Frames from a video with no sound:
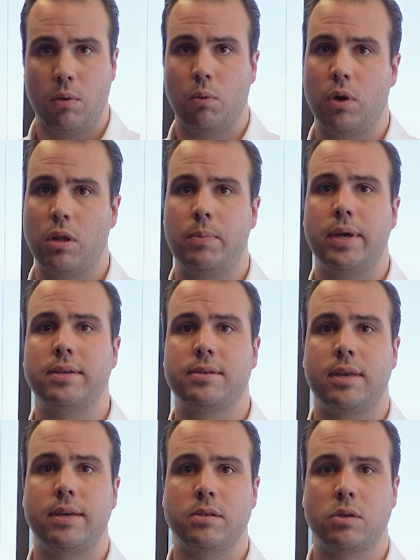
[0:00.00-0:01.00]
One of the biggest
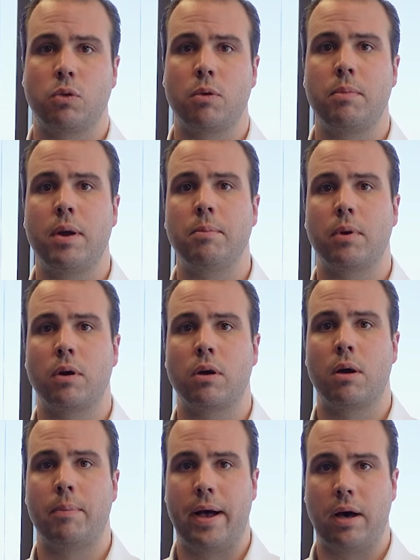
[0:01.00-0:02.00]
things to
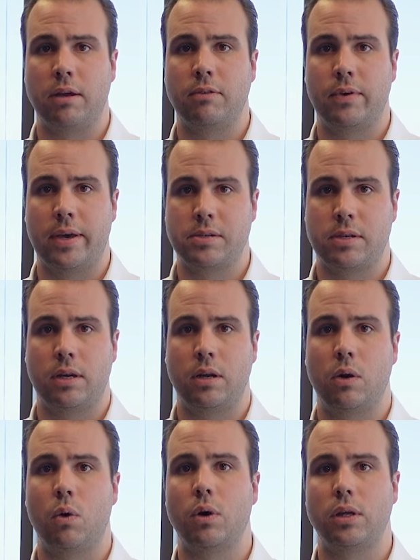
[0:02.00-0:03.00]
remember about investing
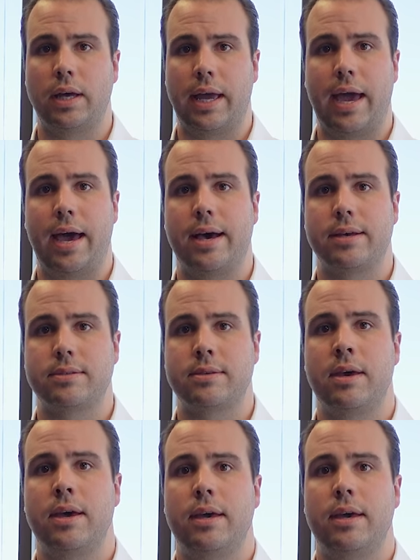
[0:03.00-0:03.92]
in oil and gas